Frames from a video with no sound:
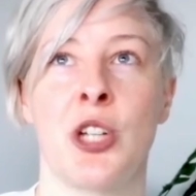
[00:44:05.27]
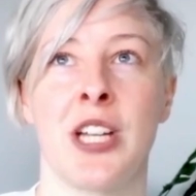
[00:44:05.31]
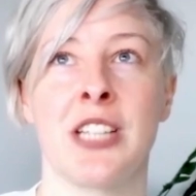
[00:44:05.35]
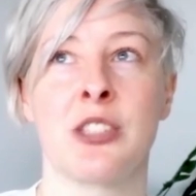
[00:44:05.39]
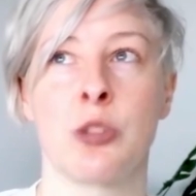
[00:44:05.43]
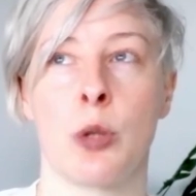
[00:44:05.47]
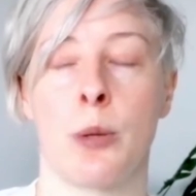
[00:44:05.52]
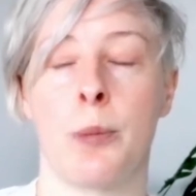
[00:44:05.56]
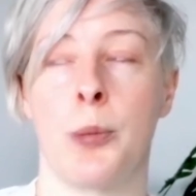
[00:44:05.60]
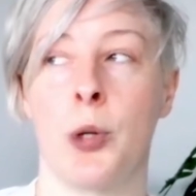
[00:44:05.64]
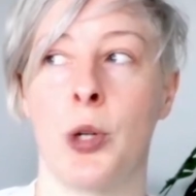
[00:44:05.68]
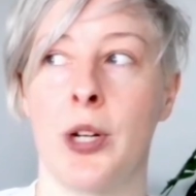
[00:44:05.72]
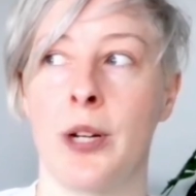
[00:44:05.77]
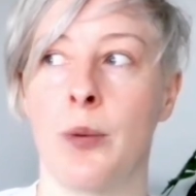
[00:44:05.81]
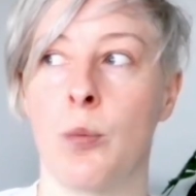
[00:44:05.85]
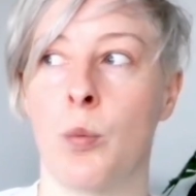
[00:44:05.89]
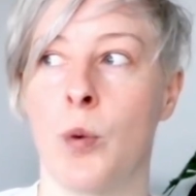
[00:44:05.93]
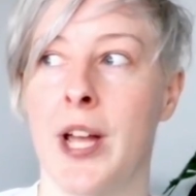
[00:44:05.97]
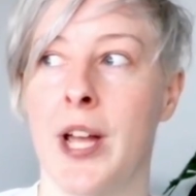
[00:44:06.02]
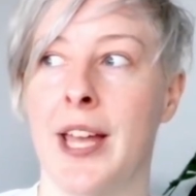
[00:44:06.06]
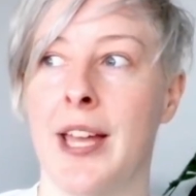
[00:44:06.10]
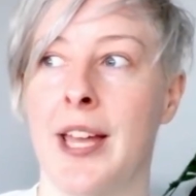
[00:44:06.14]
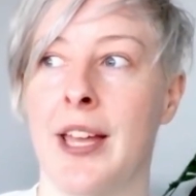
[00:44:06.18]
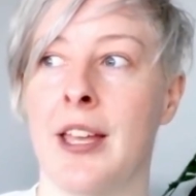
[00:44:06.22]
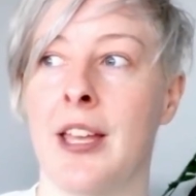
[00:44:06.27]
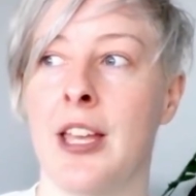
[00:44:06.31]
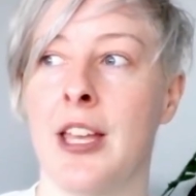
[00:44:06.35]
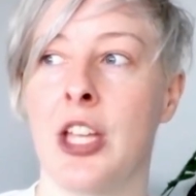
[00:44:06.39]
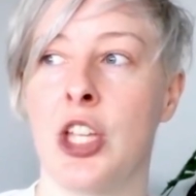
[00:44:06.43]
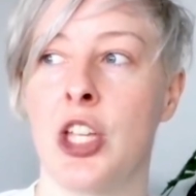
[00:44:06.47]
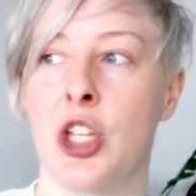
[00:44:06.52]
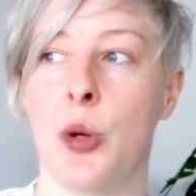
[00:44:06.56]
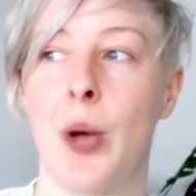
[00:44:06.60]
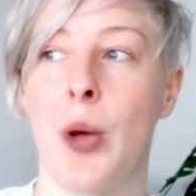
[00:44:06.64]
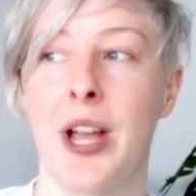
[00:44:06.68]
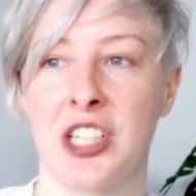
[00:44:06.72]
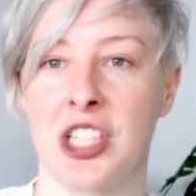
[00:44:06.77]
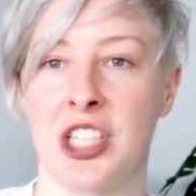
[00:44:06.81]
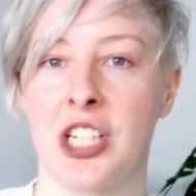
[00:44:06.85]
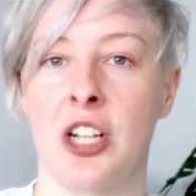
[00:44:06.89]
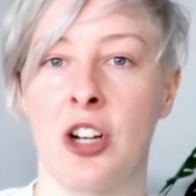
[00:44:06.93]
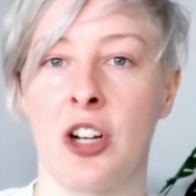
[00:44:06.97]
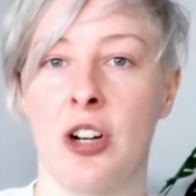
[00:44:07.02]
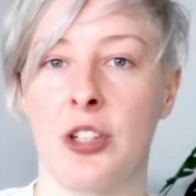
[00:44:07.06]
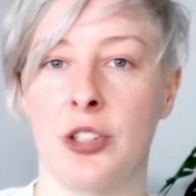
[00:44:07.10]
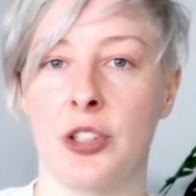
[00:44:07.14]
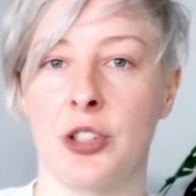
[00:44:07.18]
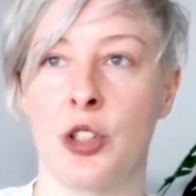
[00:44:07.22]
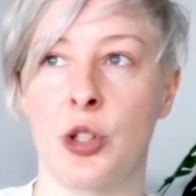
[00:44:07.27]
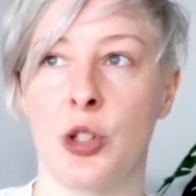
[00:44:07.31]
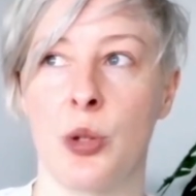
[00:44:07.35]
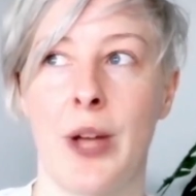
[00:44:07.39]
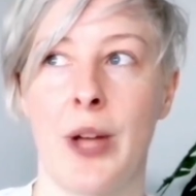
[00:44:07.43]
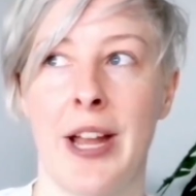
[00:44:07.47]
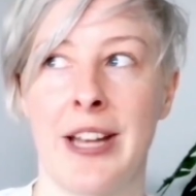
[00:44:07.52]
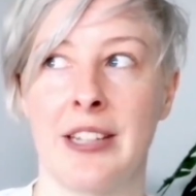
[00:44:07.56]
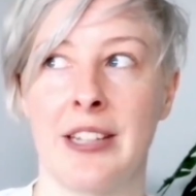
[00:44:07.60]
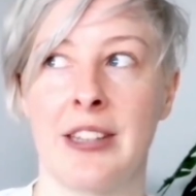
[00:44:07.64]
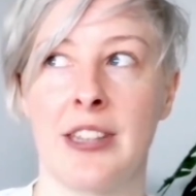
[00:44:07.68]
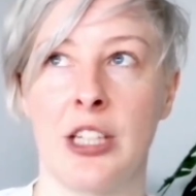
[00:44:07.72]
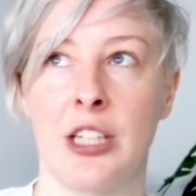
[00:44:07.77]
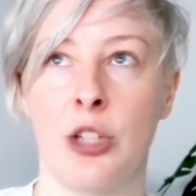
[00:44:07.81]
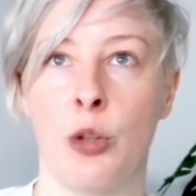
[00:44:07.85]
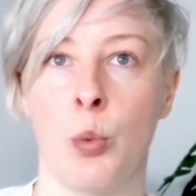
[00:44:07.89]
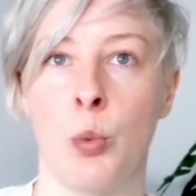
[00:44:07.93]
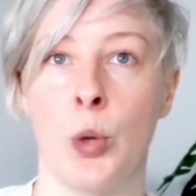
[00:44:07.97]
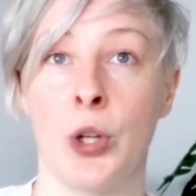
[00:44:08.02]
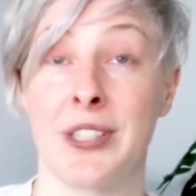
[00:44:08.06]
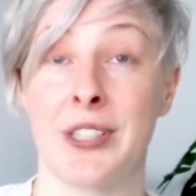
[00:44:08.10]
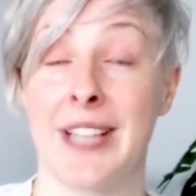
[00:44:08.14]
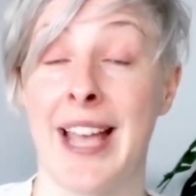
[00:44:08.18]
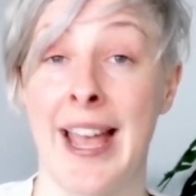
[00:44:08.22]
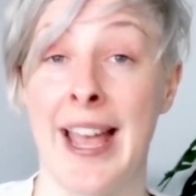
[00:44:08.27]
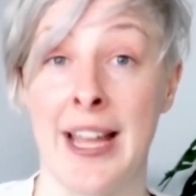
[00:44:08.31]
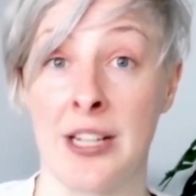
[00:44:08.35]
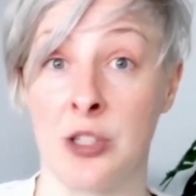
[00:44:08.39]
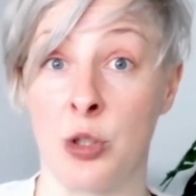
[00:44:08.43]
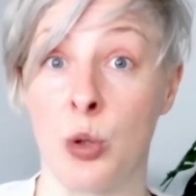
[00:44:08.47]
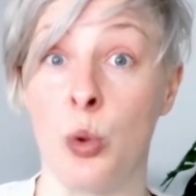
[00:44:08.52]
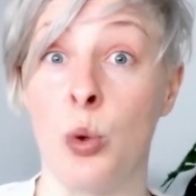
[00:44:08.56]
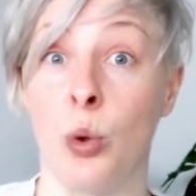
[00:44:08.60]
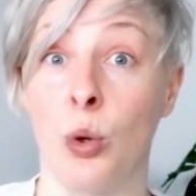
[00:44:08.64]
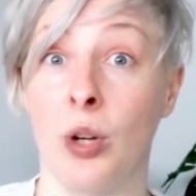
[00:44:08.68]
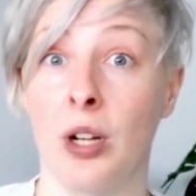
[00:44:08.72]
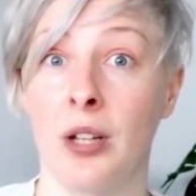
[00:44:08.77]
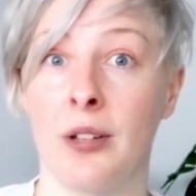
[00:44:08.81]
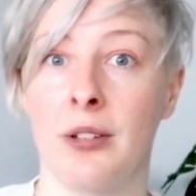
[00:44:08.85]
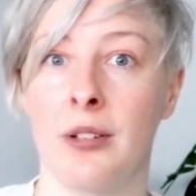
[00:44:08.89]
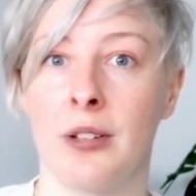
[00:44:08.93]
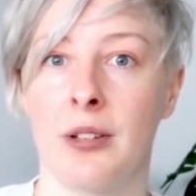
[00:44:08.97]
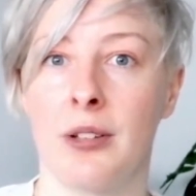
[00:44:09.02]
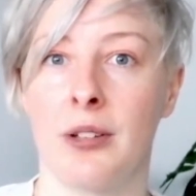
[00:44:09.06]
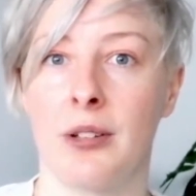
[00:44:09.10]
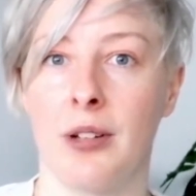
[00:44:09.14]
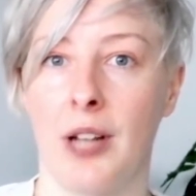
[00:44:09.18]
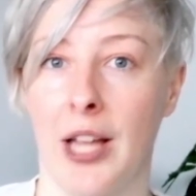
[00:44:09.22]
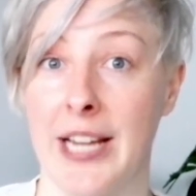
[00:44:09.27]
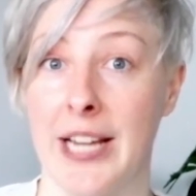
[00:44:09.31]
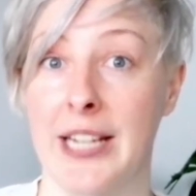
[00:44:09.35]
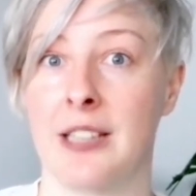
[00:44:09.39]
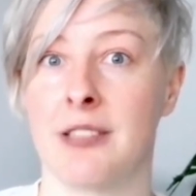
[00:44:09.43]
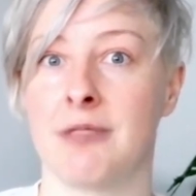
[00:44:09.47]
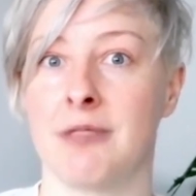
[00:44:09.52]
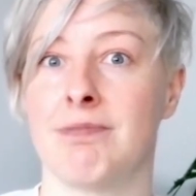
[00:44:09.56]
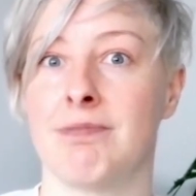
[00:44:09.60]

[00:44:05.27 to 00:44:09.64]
to a point where you actually can't do anything you want at all. Like,